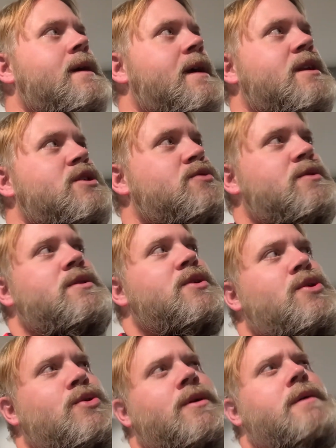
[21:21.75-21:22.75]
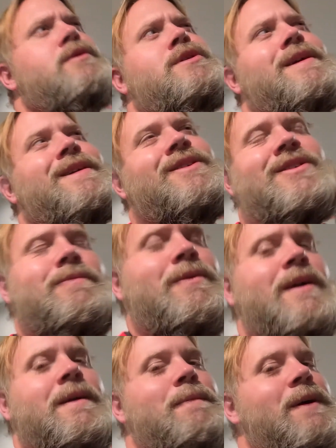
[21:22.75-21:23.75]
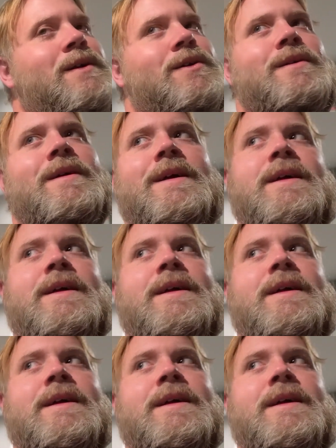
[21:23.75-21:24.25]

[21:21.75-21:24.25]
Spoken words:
it is really cool. I wish I could display it better.